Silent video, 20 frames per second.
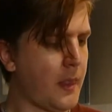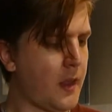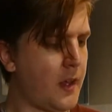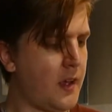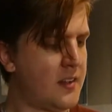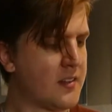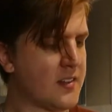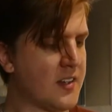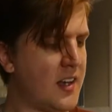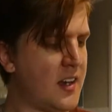
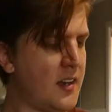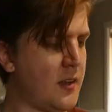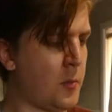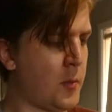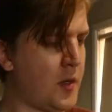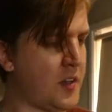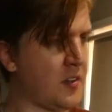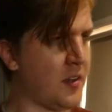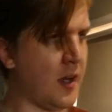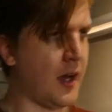it's kind of
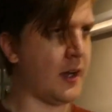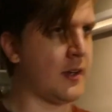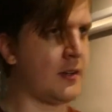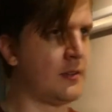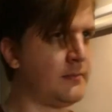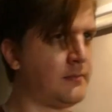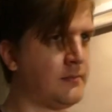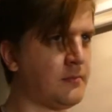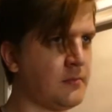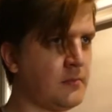almost like
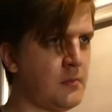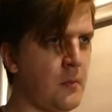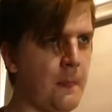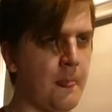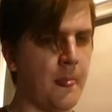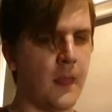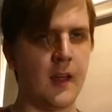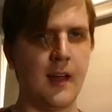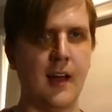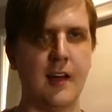
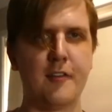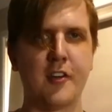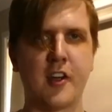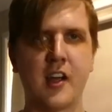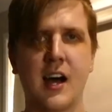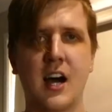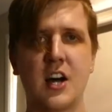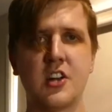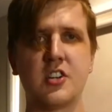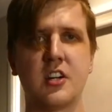a
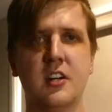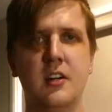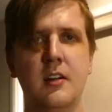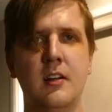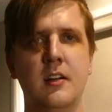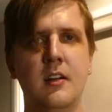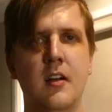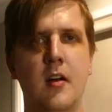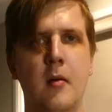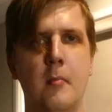focaccia,
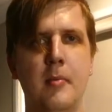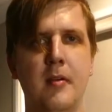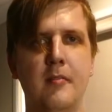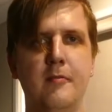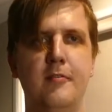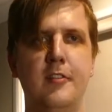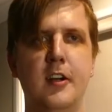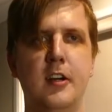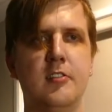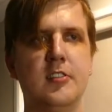but
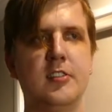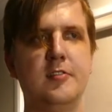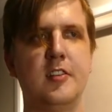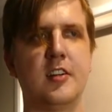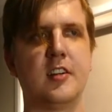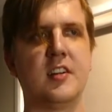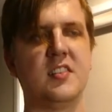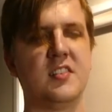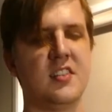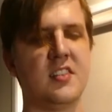very,
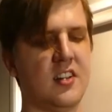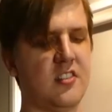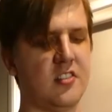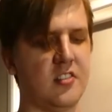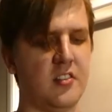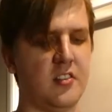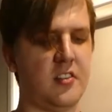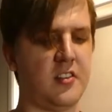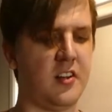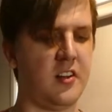very
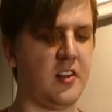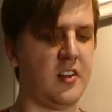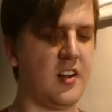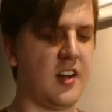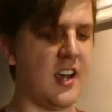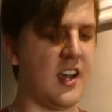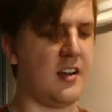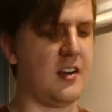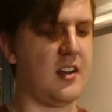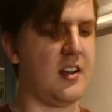subtle. So you
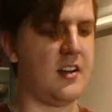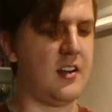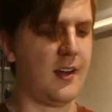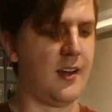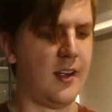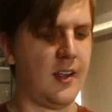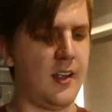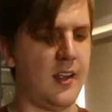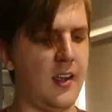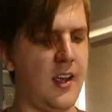get
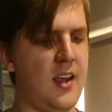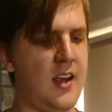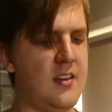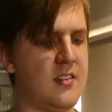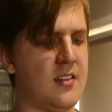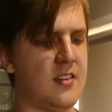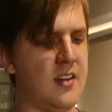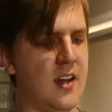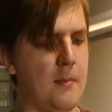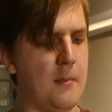hints
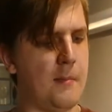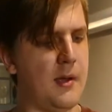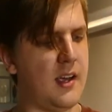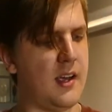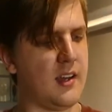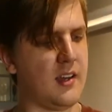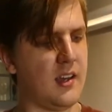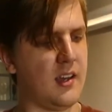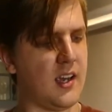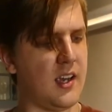of
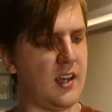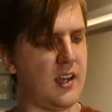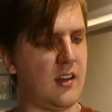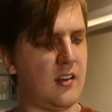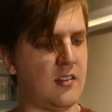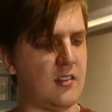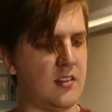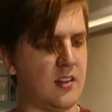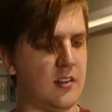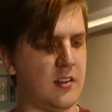nutmeg, you get
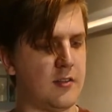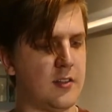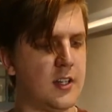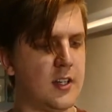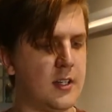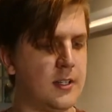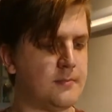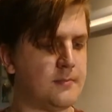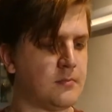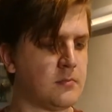hints of
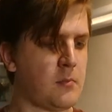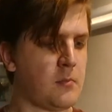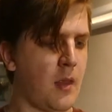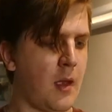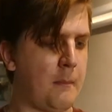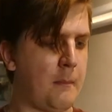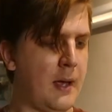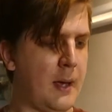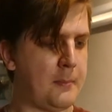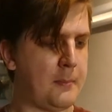
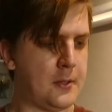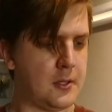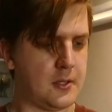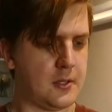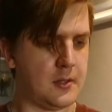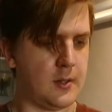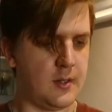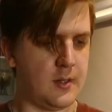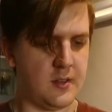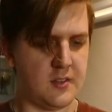pepper
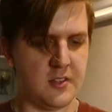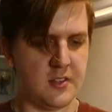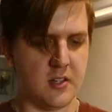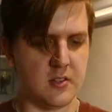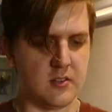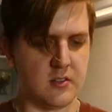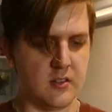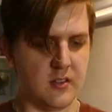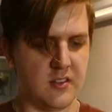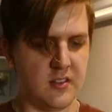and salt
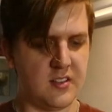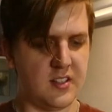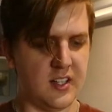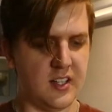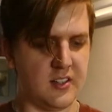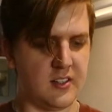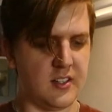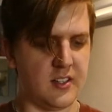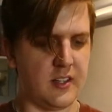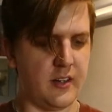and
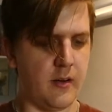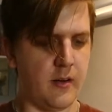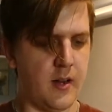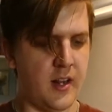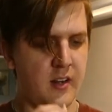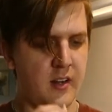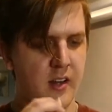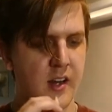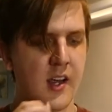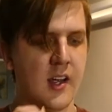celery, and
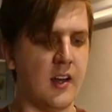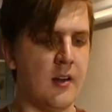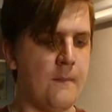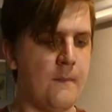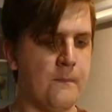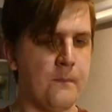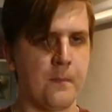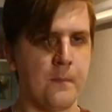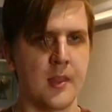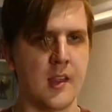then you get
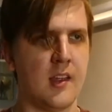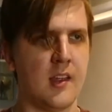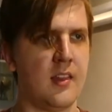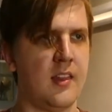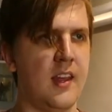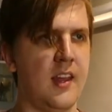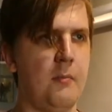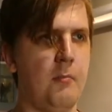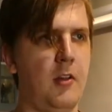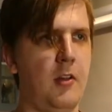
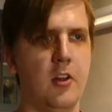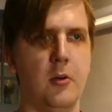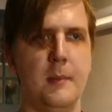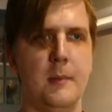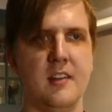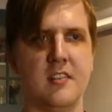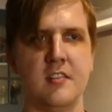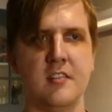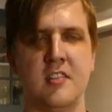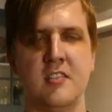little
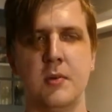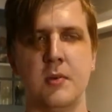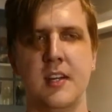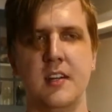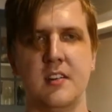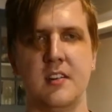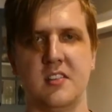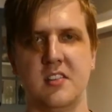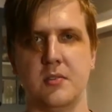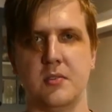bits of
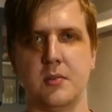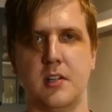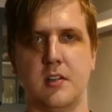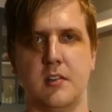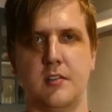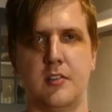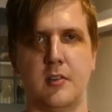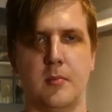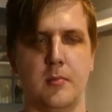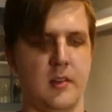sweetness as well
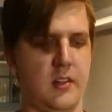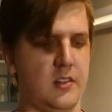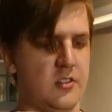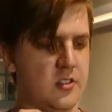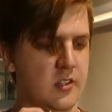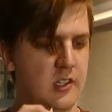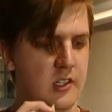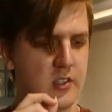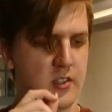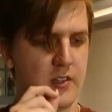from the
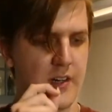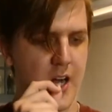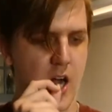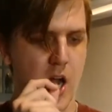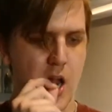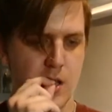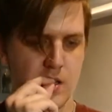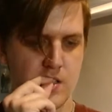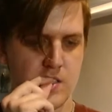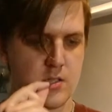sugar and
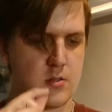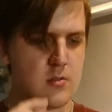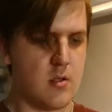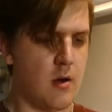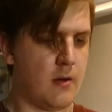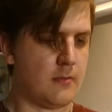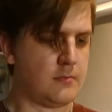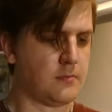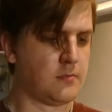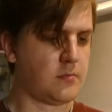
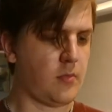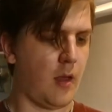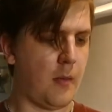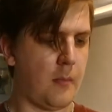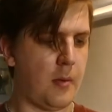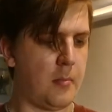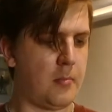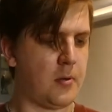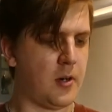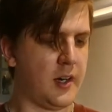
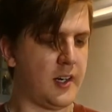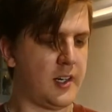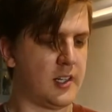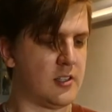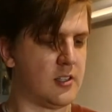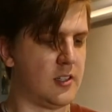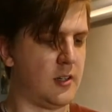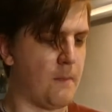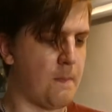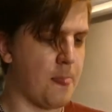paprika.
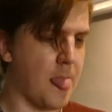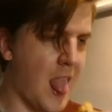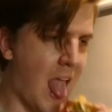And